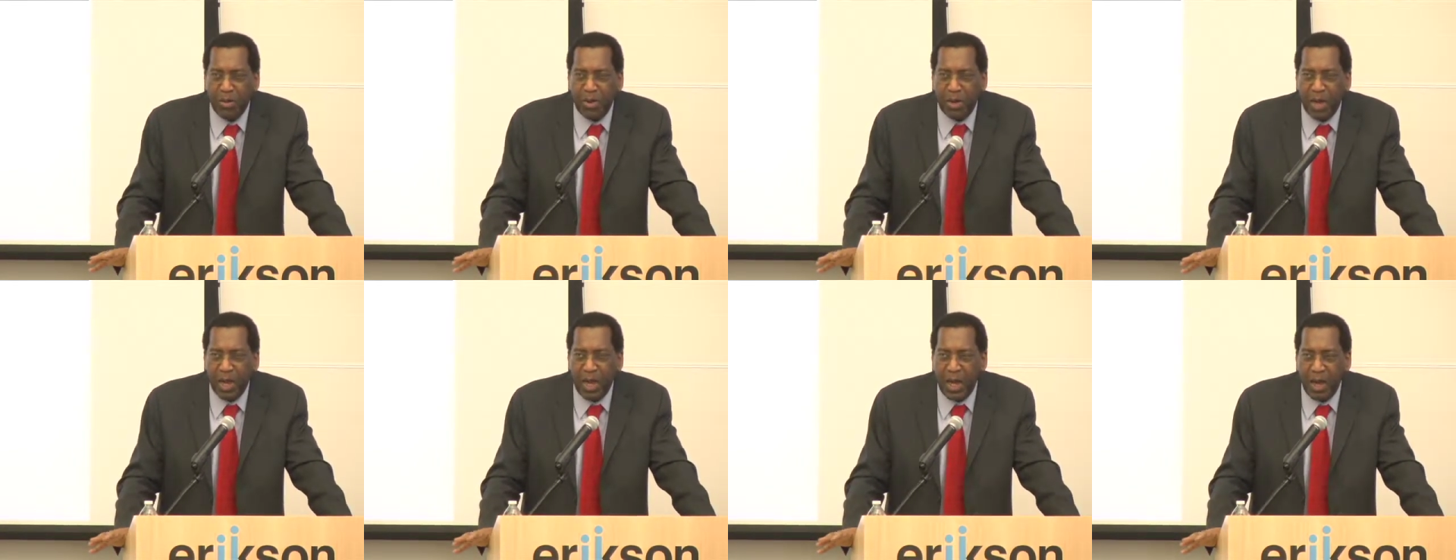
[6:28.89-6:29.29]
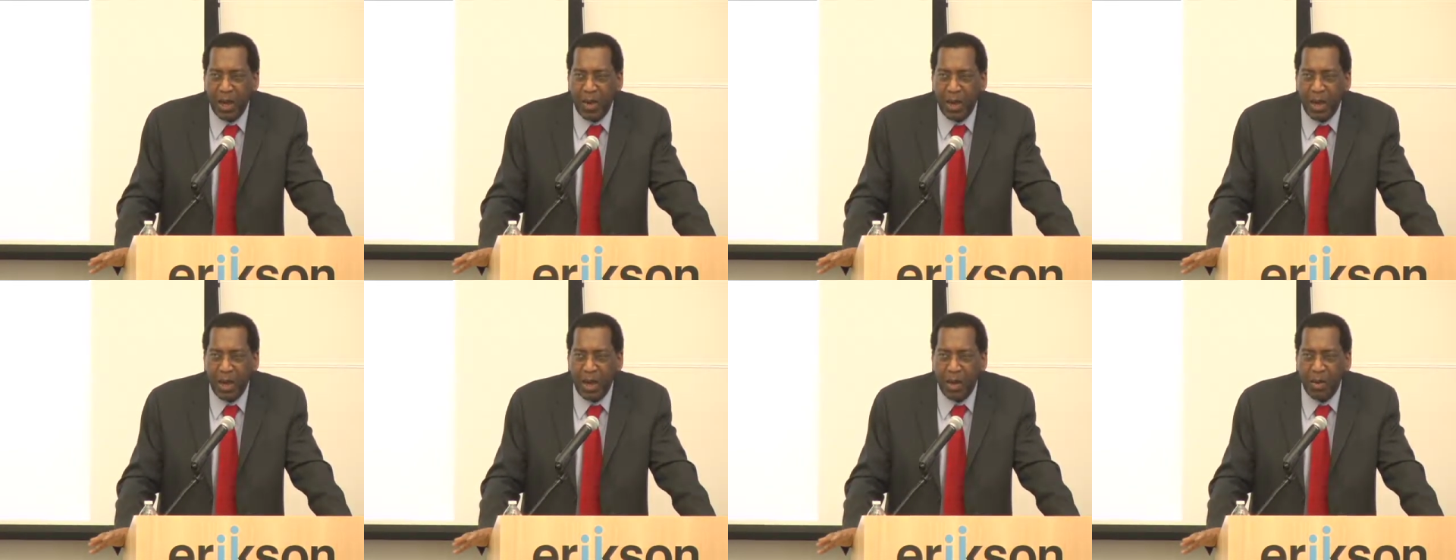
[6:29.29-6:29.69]
about
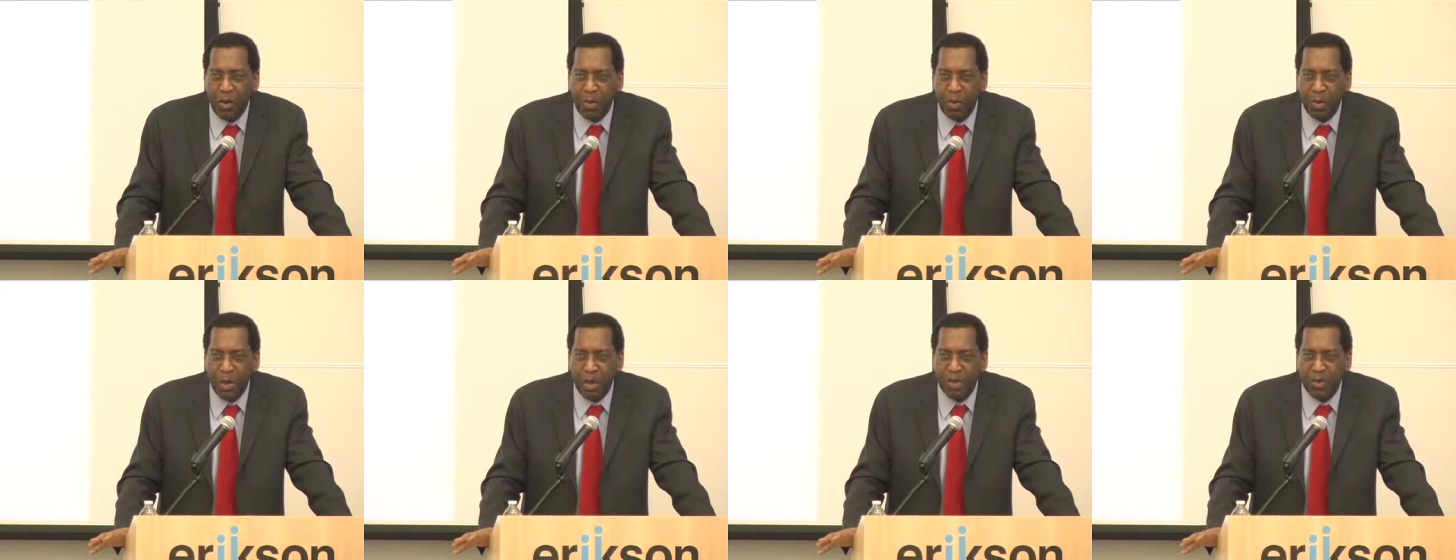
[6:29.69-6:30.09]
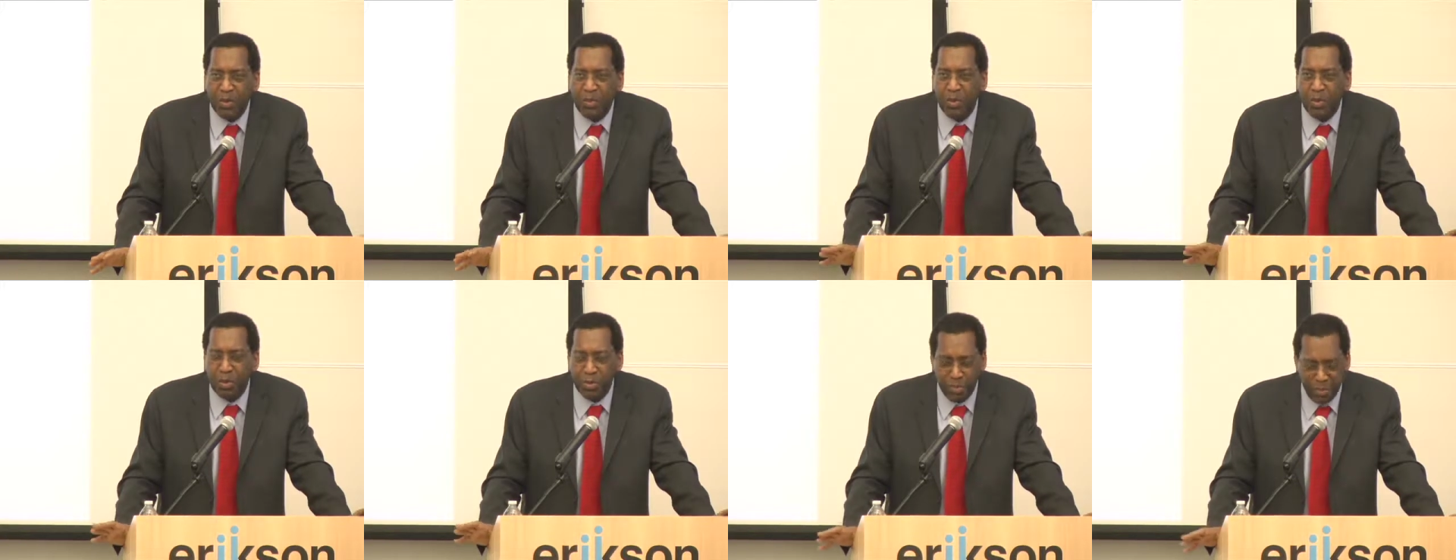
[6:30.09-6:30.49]
how we
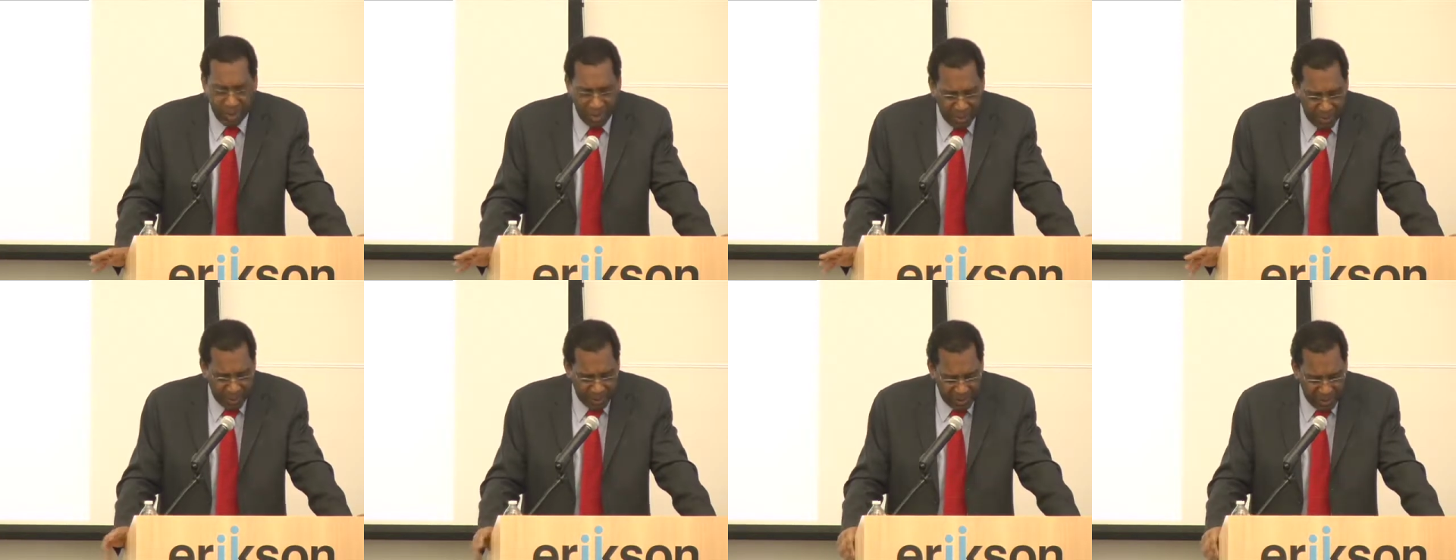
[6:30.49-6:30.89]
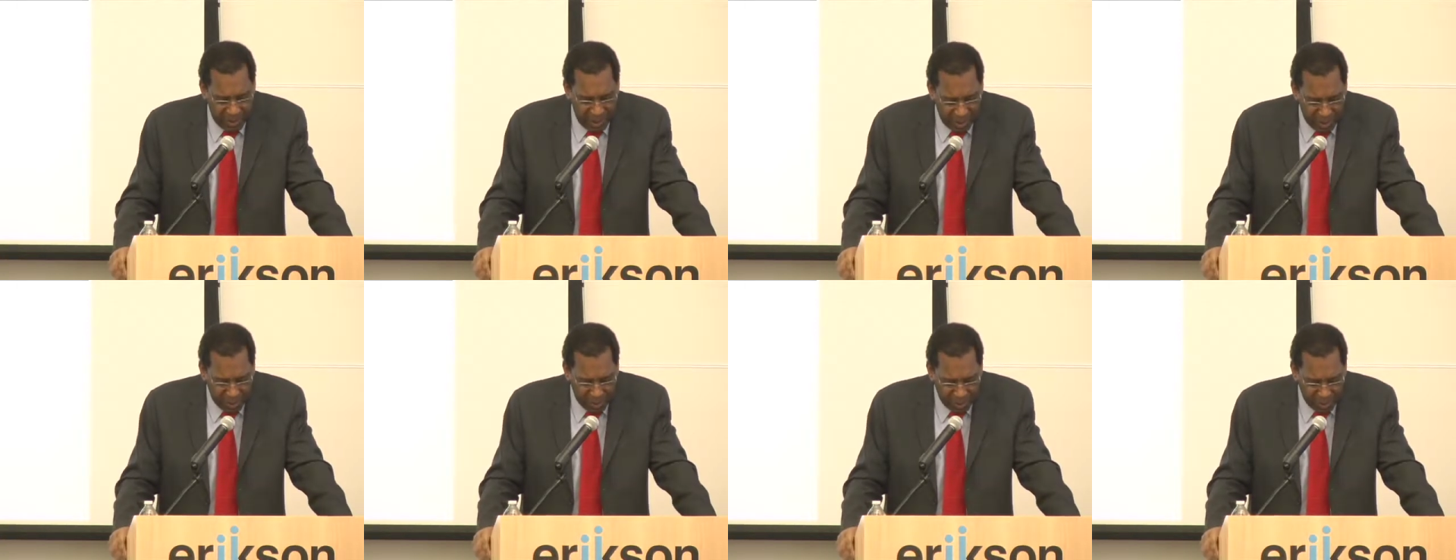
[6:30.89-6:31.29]
support principals as
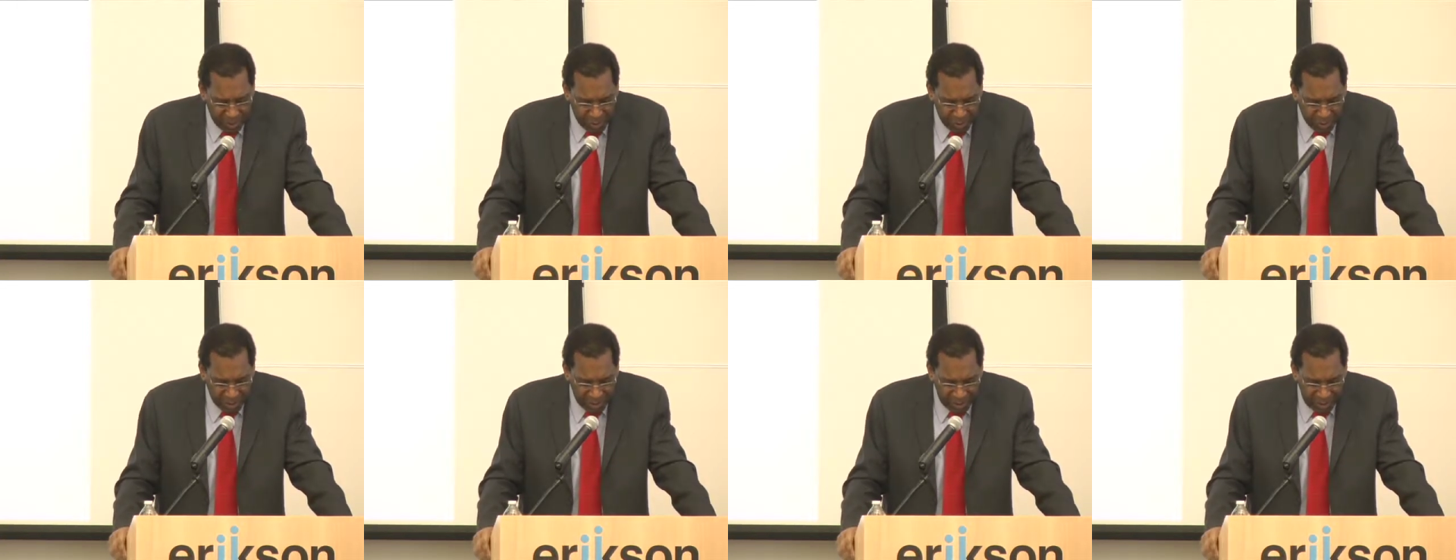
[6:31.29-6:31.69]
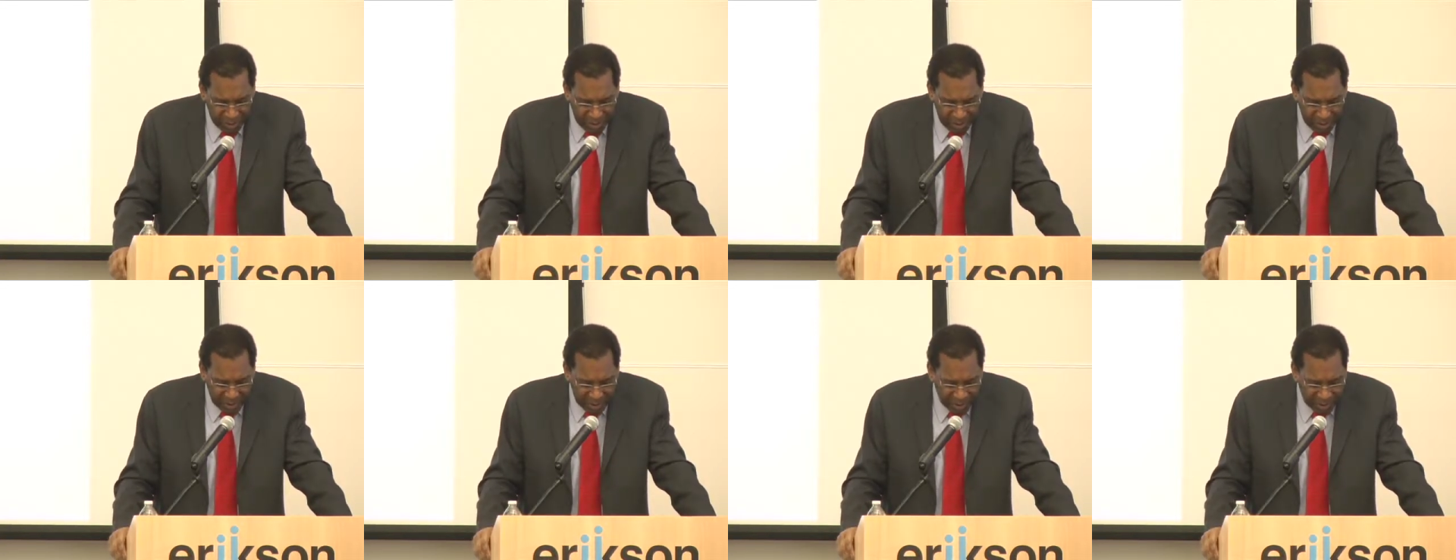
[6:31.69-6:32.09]
they go through this
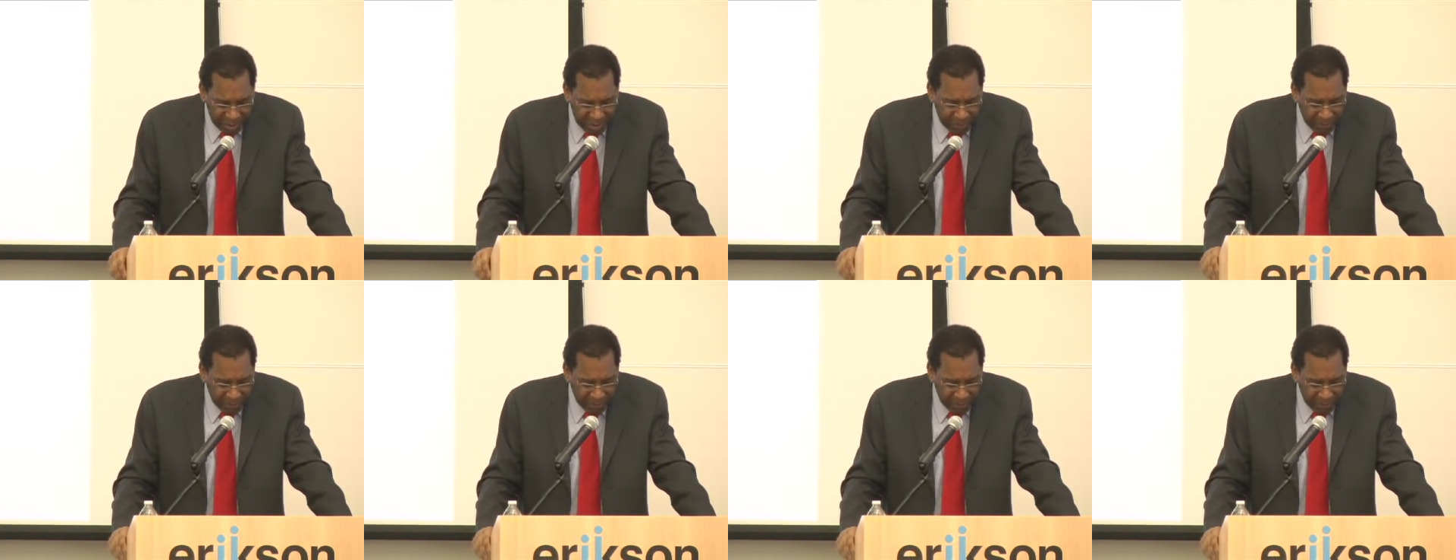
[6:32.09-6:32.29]
process.